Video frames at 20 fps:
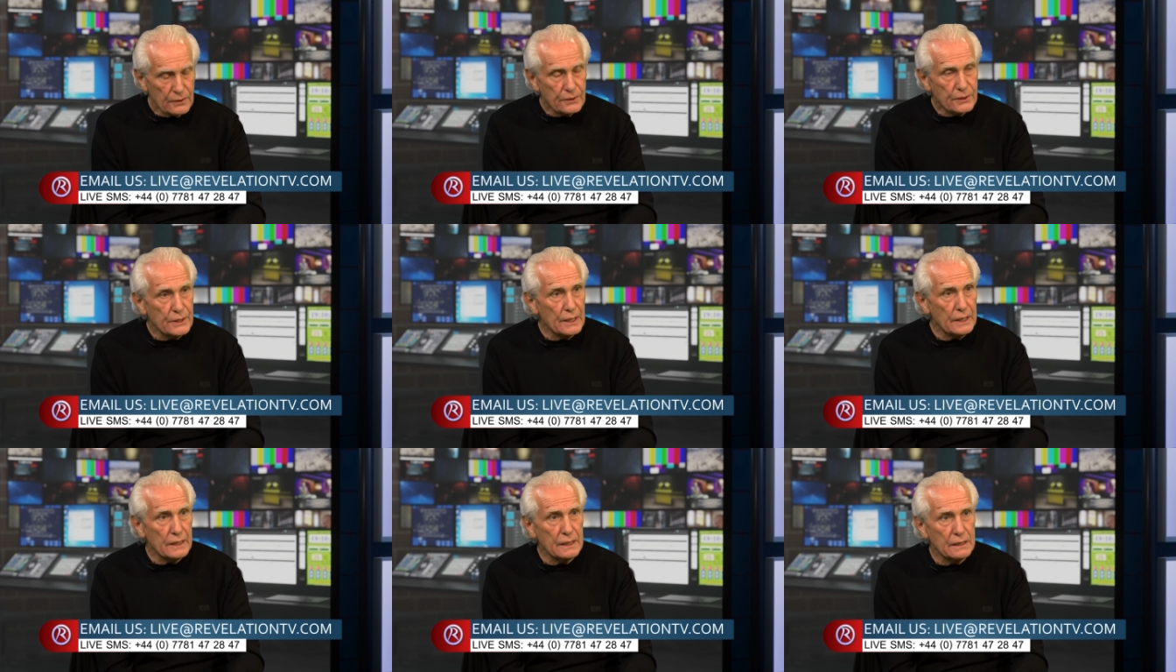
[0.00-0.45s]

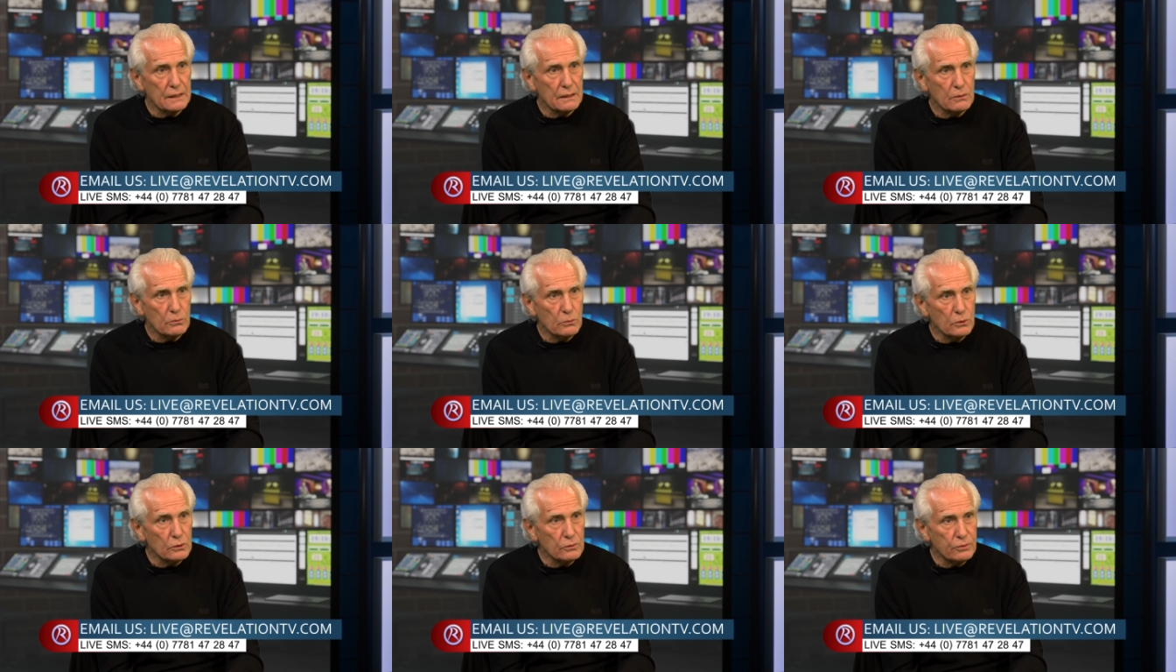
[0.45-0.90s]
They
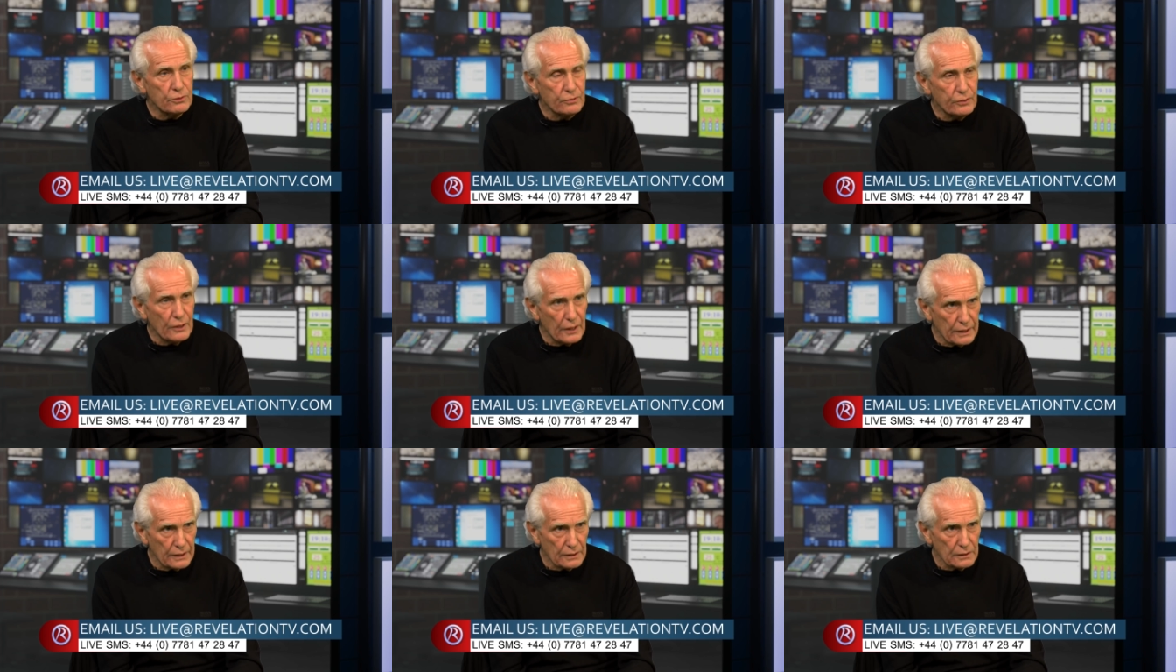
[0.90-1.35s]
will
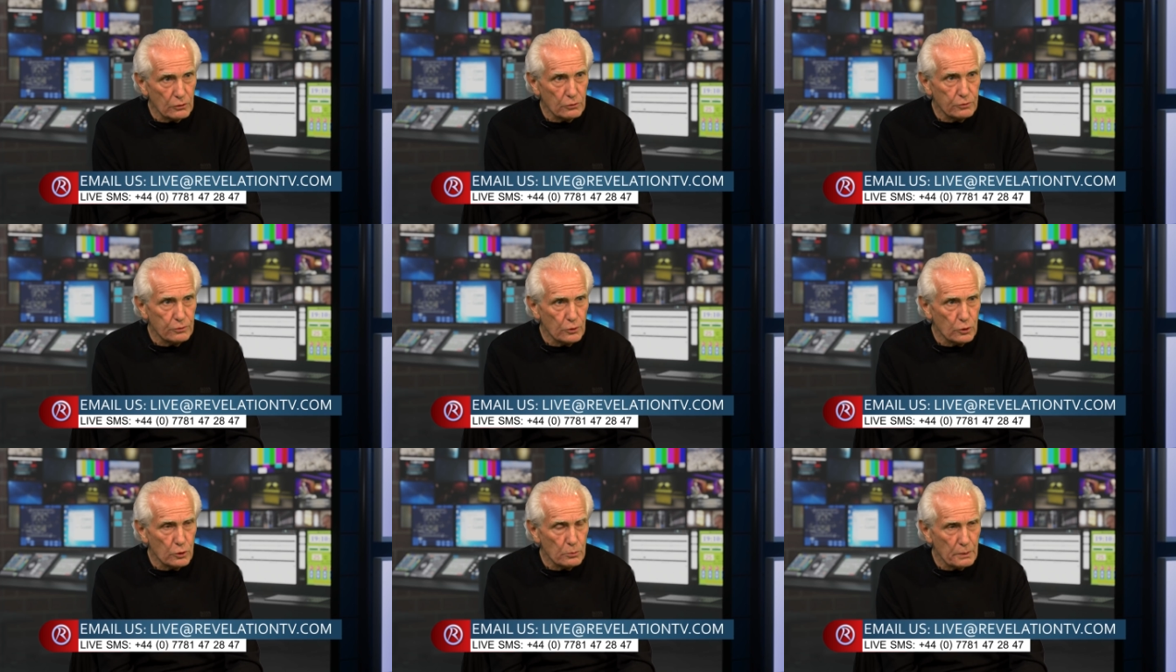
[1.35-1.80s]
fail or
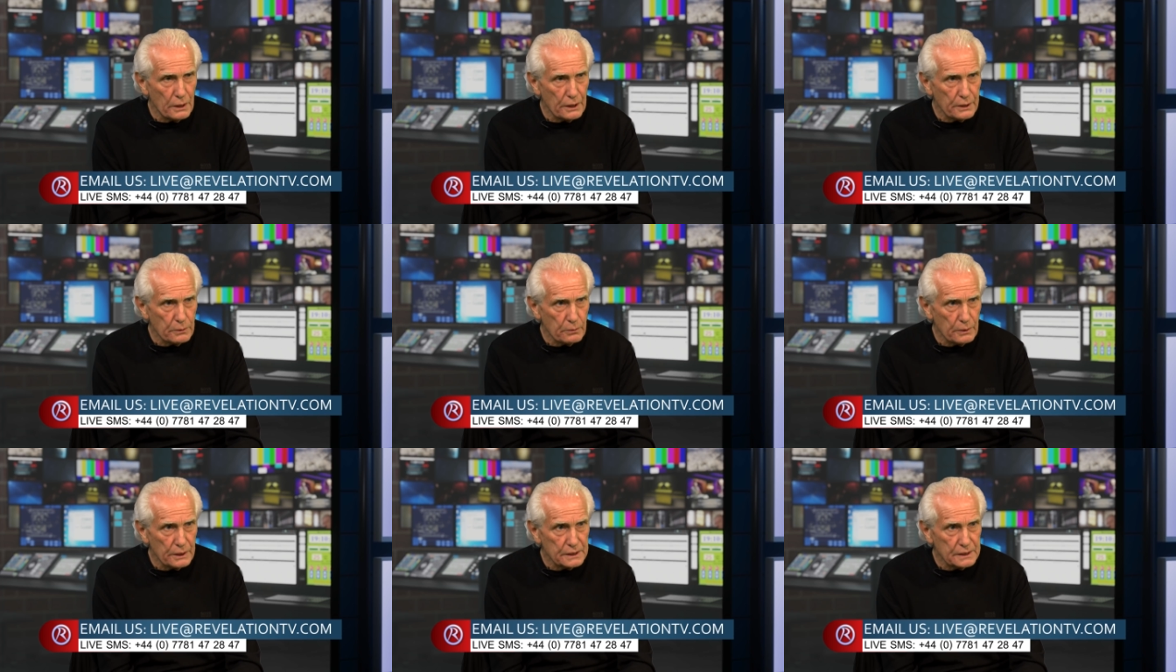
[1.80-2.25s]
fall by
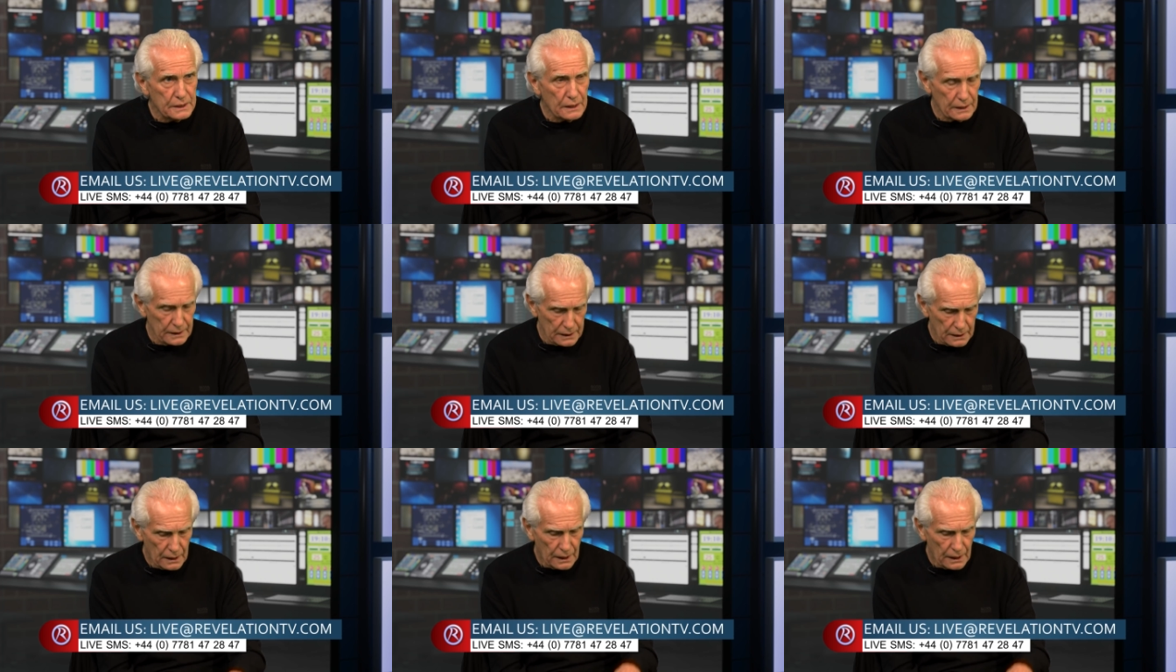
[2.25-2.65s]
the wayside.